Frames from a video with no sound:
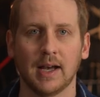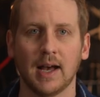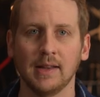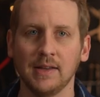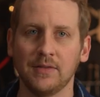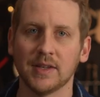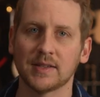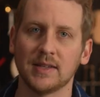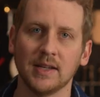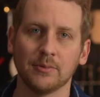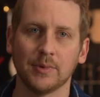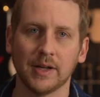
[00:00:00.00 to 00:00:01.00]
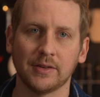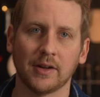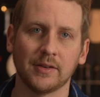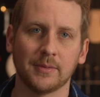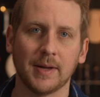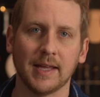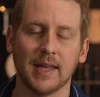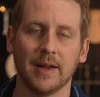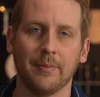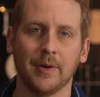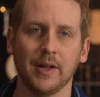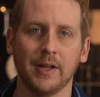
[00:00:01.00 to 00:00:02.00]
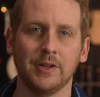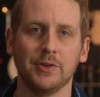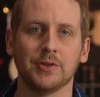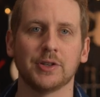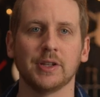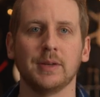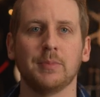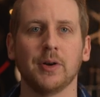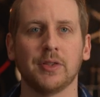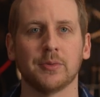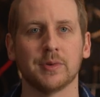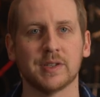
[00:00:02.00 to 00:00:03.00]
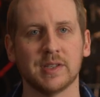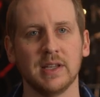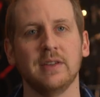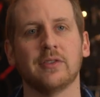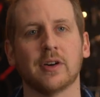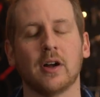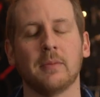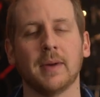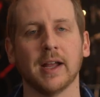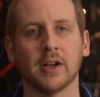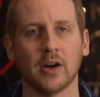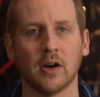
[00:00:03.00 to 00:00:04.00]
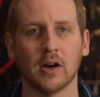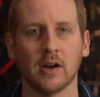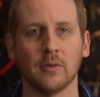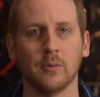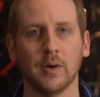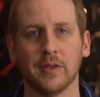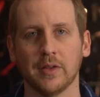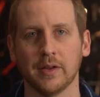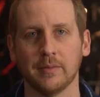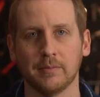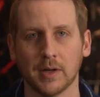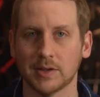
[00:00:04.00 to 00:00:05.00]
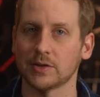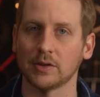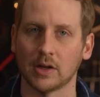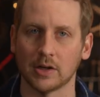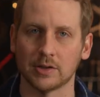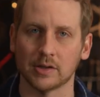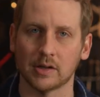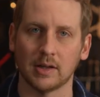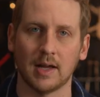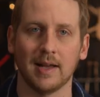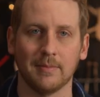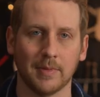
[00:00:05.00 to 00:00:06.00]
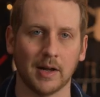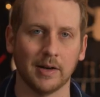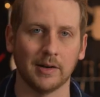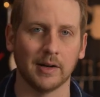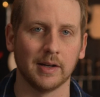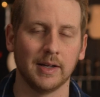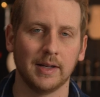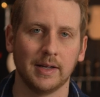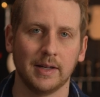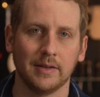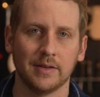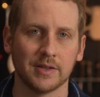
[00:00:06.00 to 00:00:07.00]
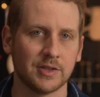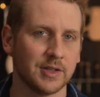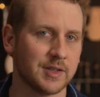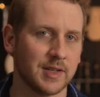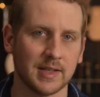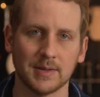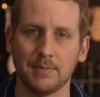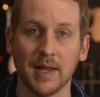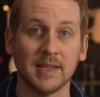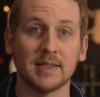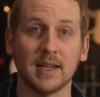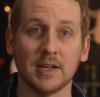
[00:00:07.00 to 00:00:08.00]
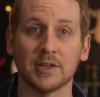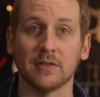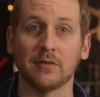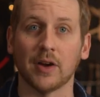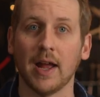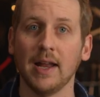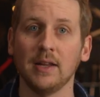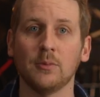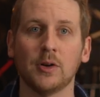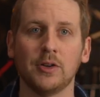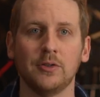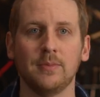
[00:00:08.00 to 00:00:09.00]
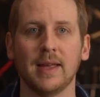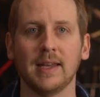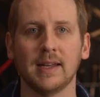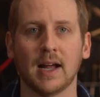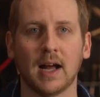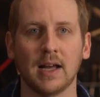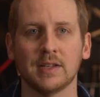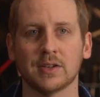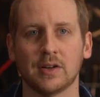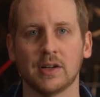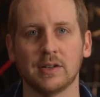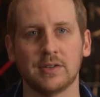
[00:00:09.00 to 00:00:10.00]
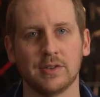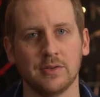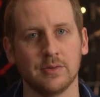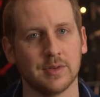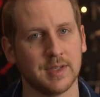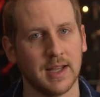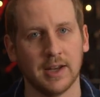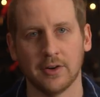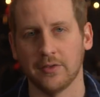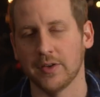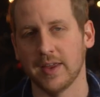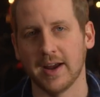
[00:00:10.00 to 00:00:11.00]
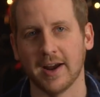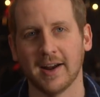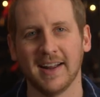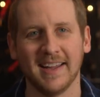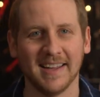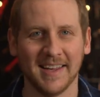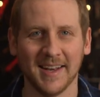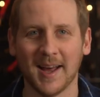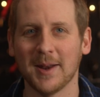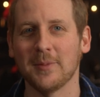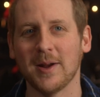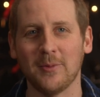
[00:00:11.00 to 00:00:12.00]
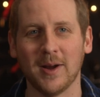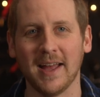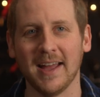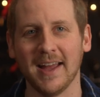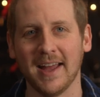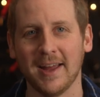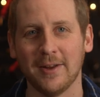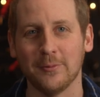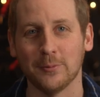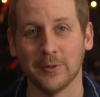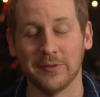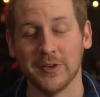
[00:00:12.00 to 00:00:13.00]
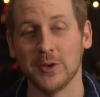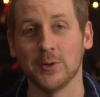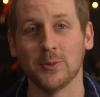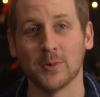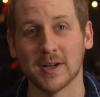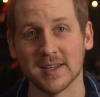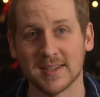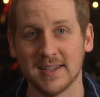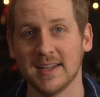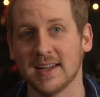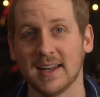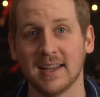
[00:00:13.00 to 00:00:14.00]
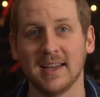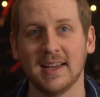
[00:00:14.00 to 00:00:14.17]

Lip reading: I leave this thing rigged onto my camera and usually put the receiver on my cart with a much larger client monitor. This just sets a base station for anyone who may need eyes on to stand over there, get out of my way, and review what is needed,